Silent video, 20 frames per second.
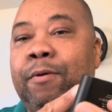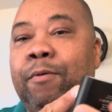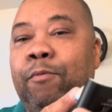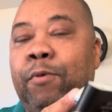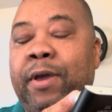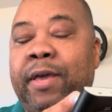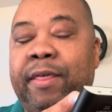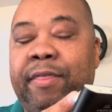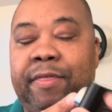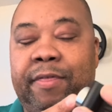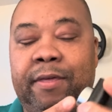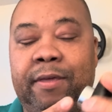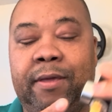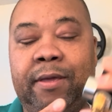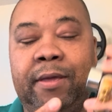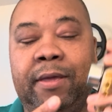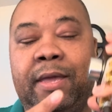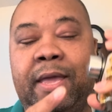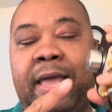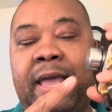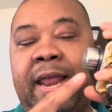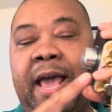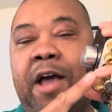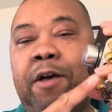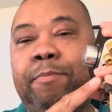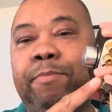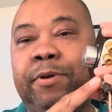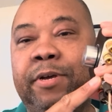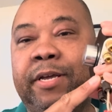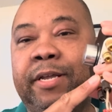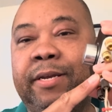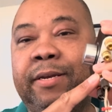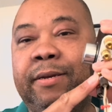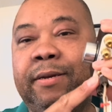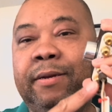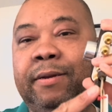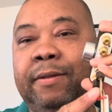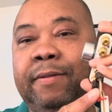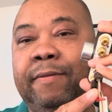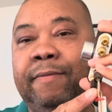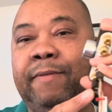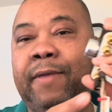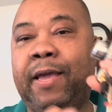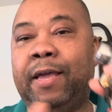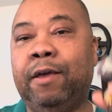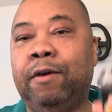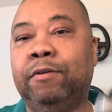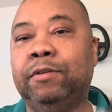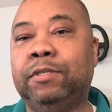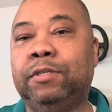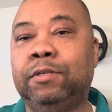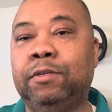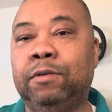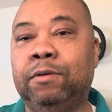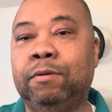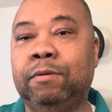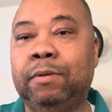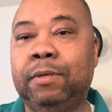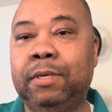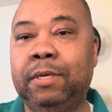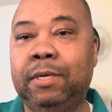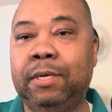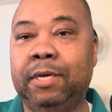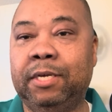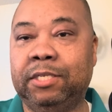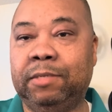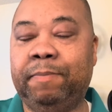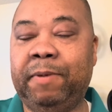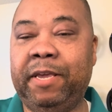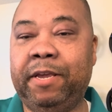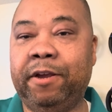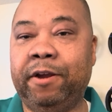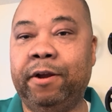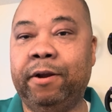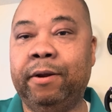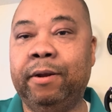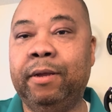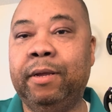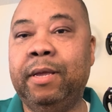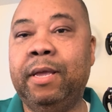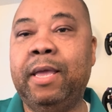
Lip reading: with an output that goes to a speaker.